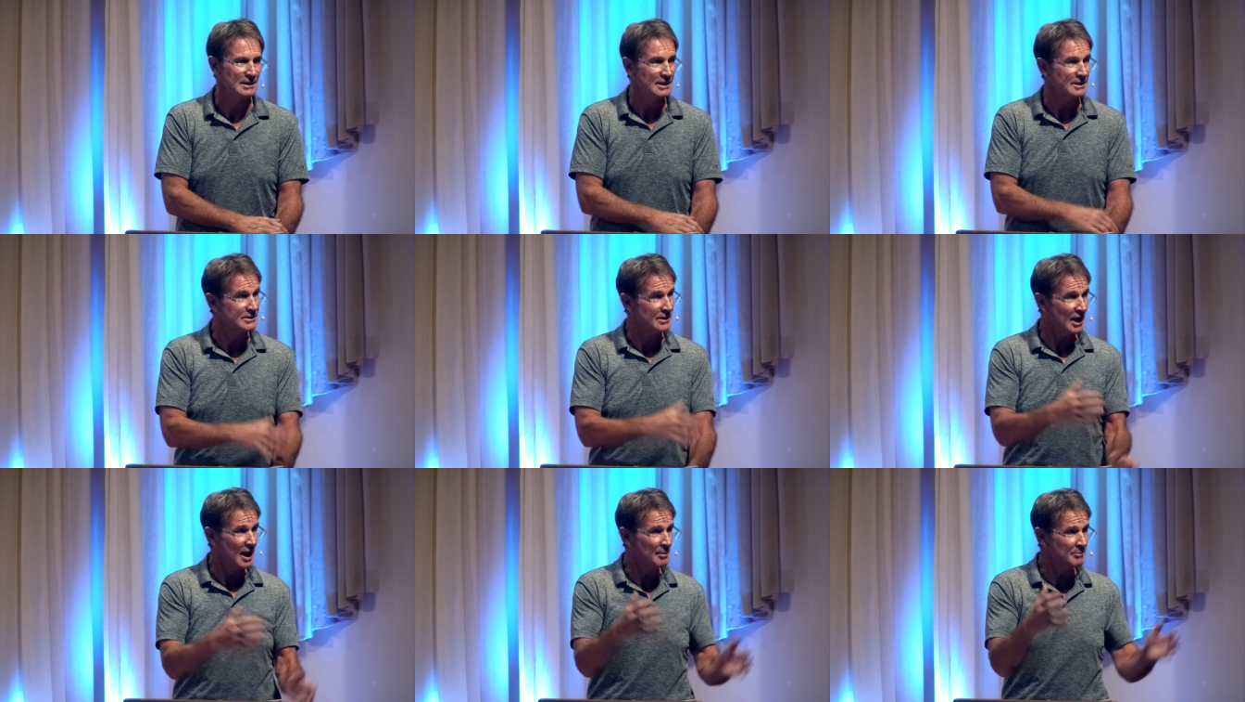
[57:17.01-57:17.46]

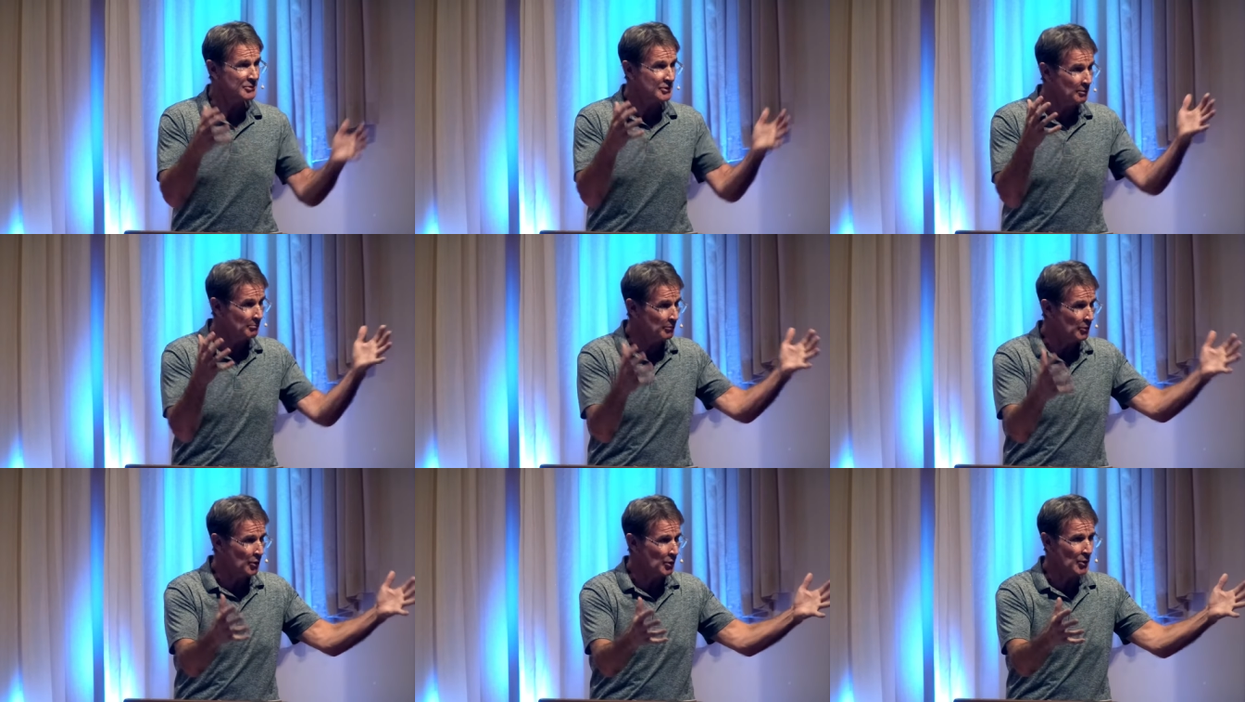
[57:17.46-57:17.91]
a time
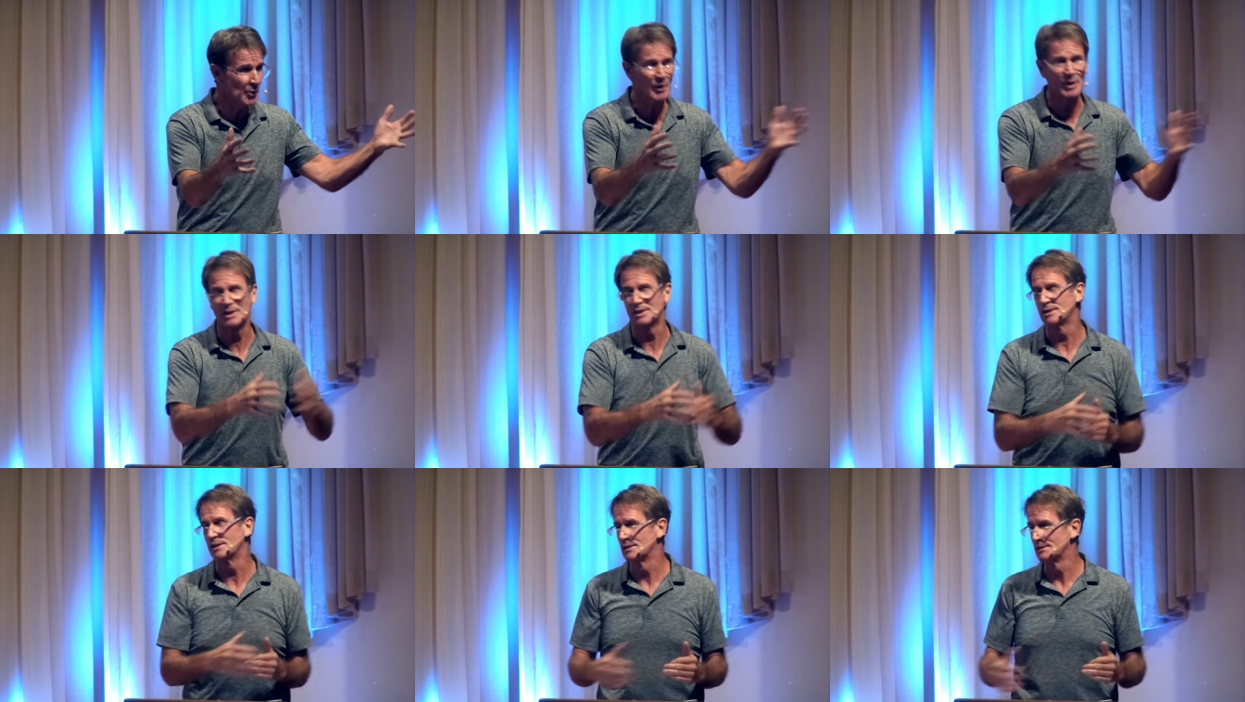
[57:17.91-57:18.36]
to
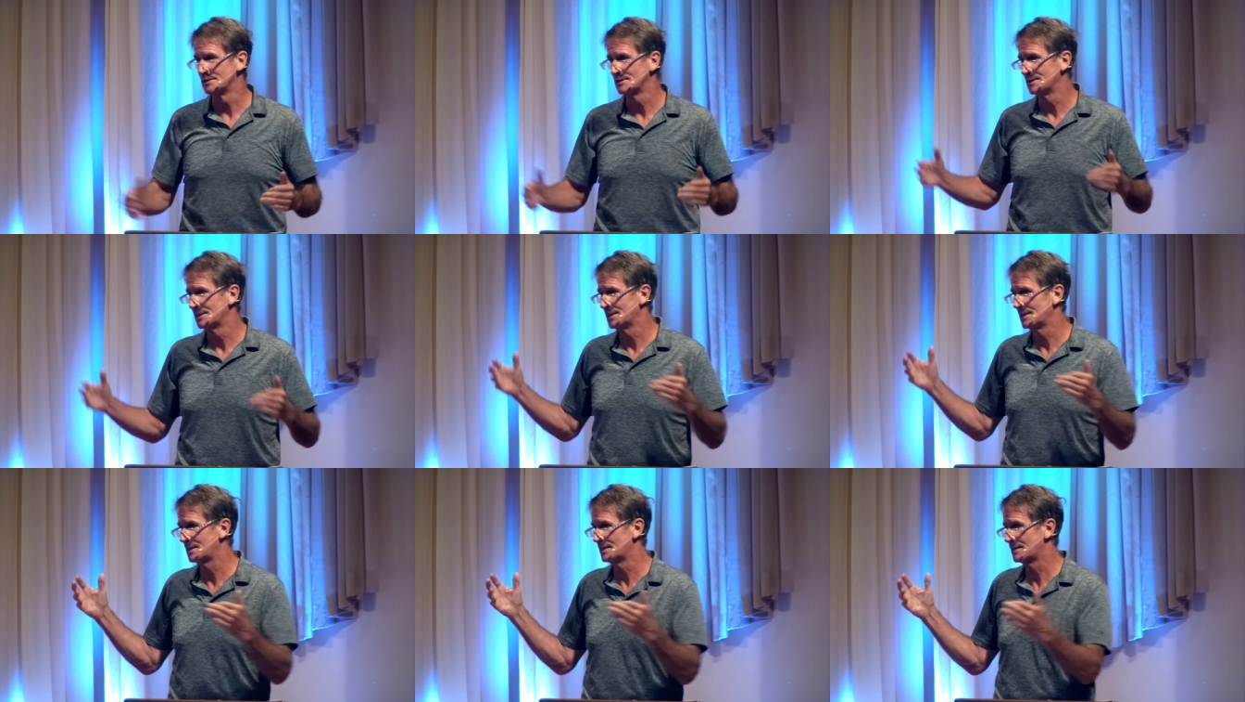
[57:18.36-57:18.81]
mourn
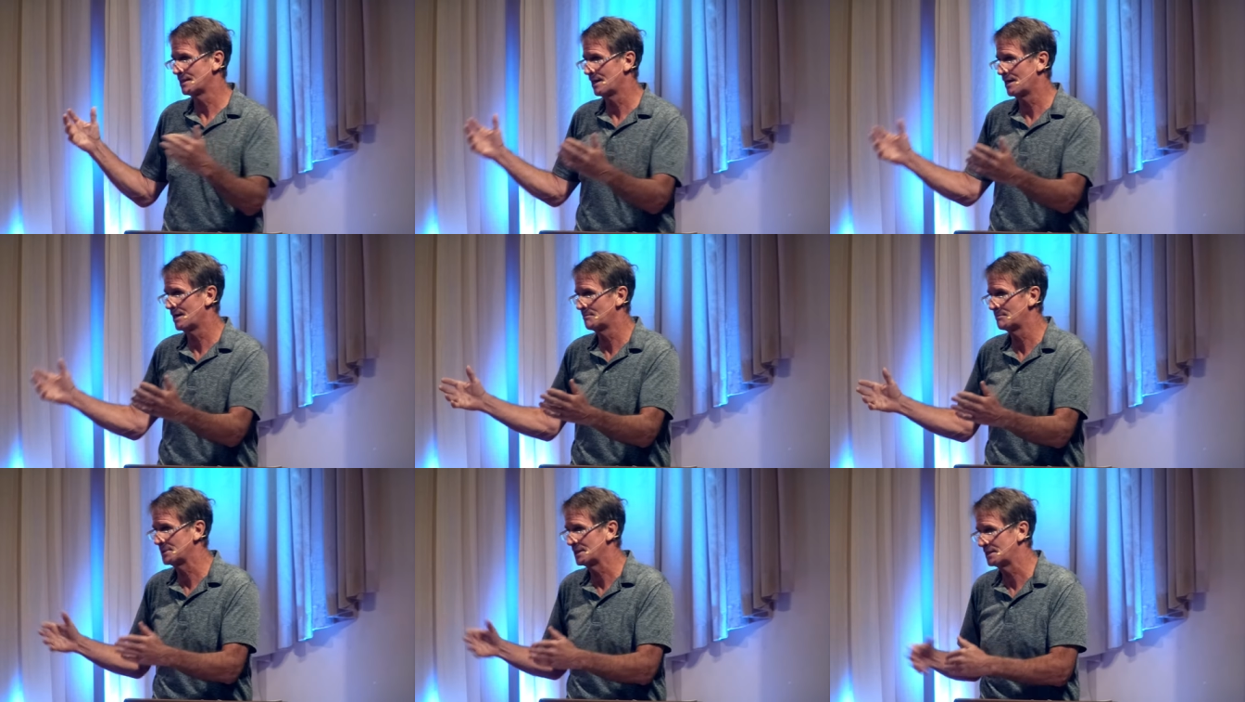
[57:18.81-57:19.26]
and a
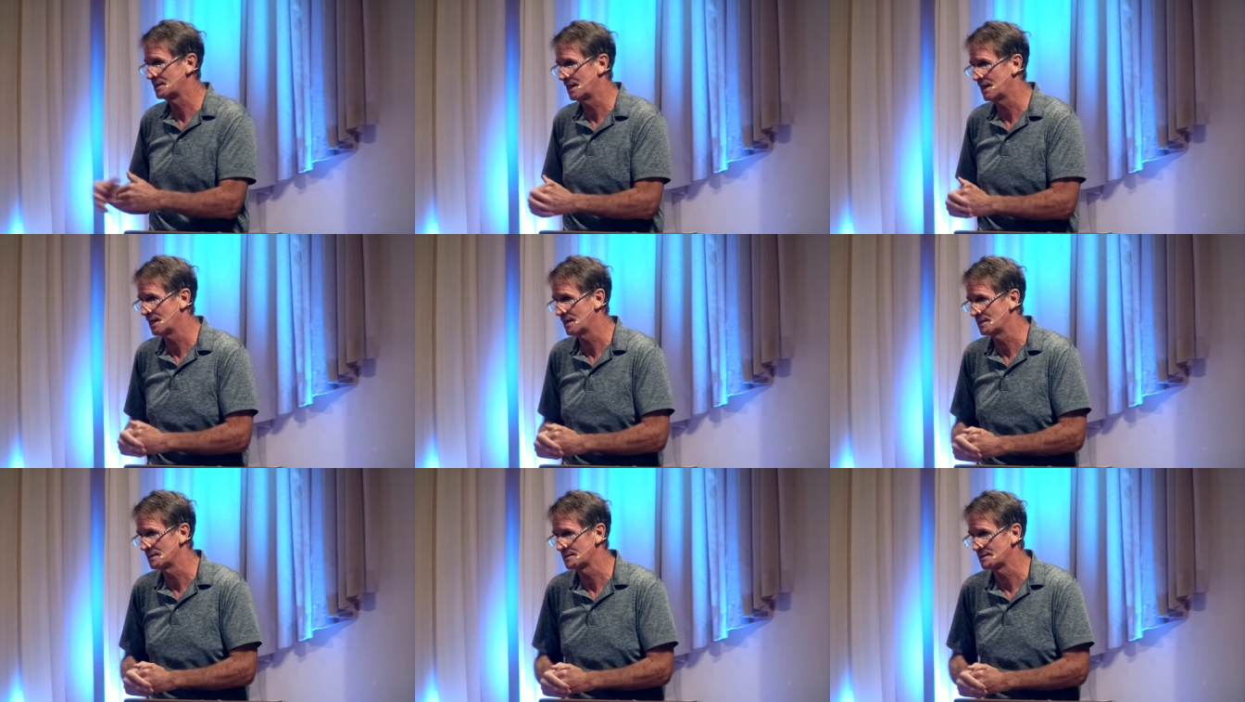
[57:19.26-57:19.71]
time to
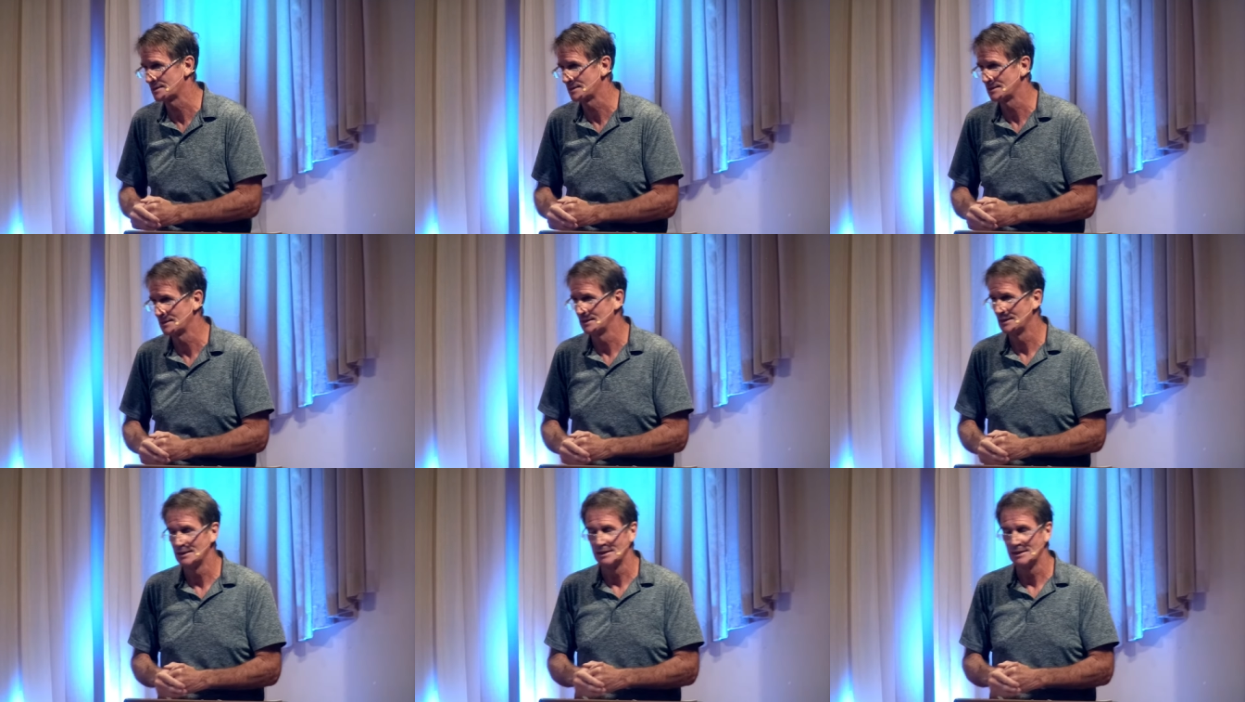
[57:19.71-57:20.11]
dance,